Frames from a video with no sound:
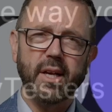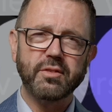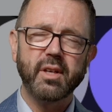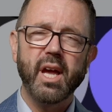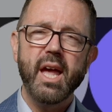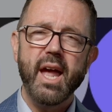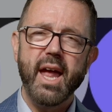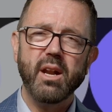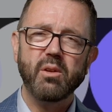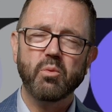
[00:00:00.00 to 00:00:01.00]
us.
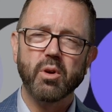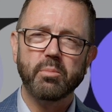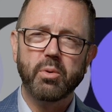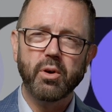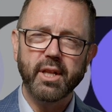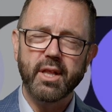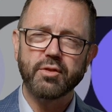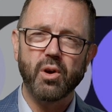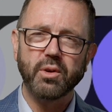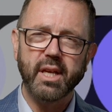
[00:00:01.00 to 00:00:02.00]
And we're putting
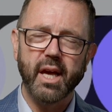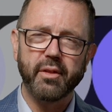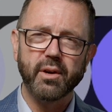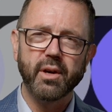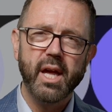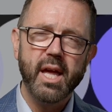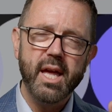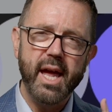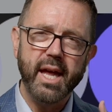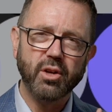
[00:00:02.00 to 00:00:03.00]
this all together
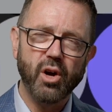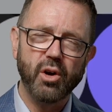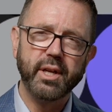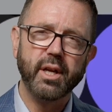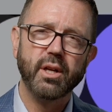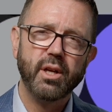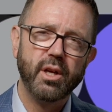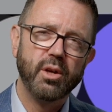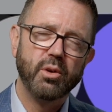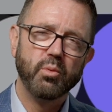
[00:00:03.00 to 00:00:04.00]
and calling it
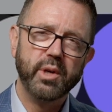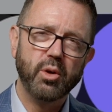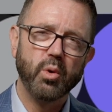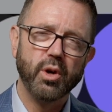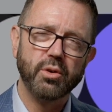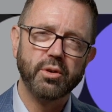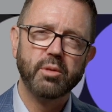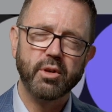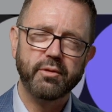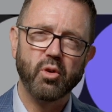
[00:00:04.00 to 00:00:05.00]
real world
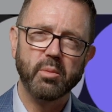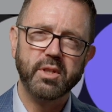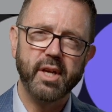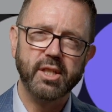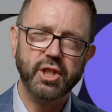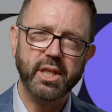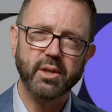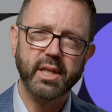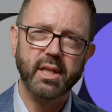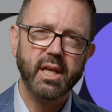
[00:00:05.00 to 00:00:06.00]
performance
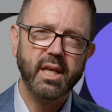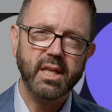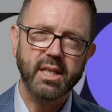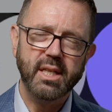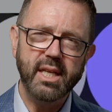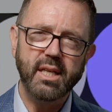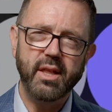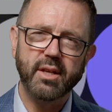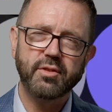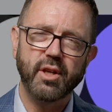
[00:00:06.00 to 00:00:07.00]
engineering. You need
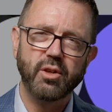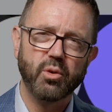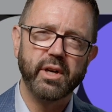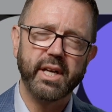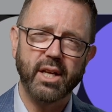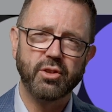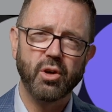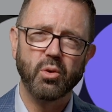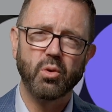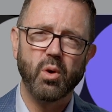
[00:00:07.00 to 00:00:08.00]
this in order to get
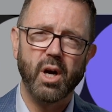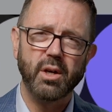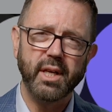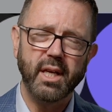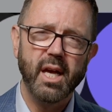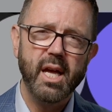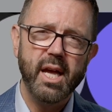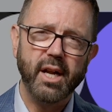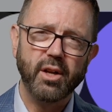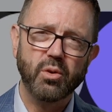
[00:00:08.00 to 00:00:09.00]
total quality
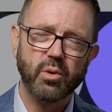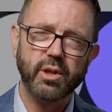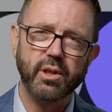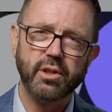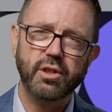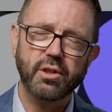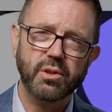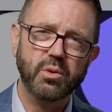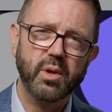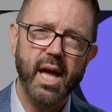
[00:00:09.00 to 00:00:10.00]
and in order
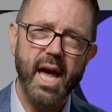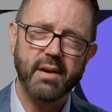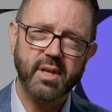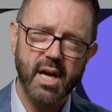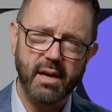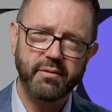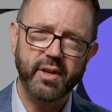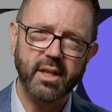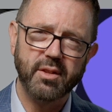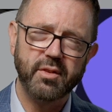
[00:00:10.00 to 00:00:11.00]
to have
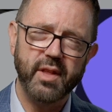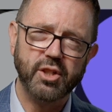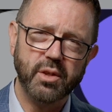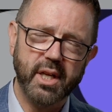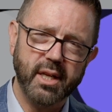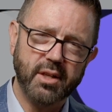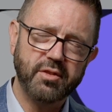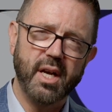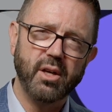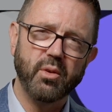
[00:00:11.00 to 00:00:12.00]
confidence that you can
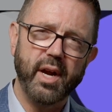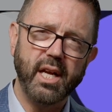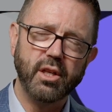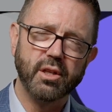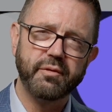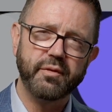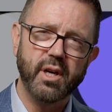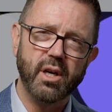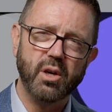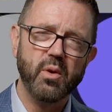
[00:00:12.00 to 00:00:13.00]
accelerate your
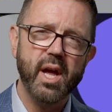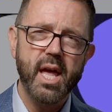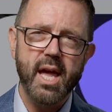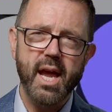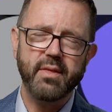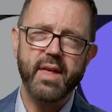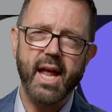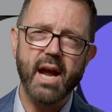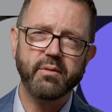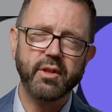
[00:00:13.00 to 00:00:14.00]
flow and
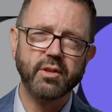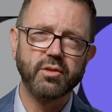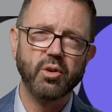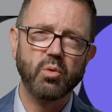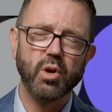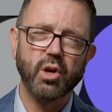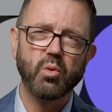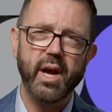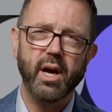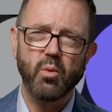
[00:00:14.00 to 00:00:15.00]
that everything's going to work
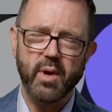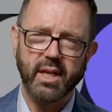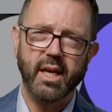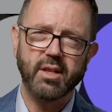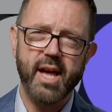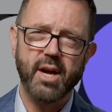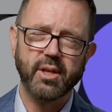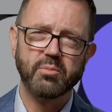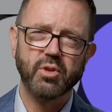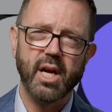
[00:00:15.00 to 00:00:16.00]
well when it gets out
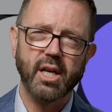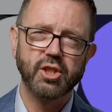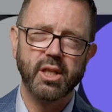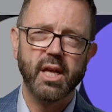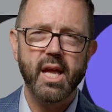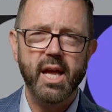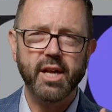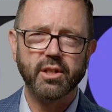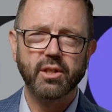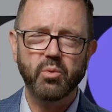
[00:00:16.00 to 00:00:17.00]
in production and
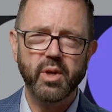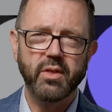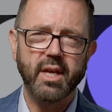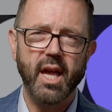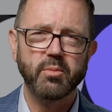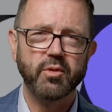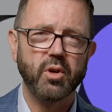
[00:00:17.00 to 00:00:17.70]
you're going to win the game of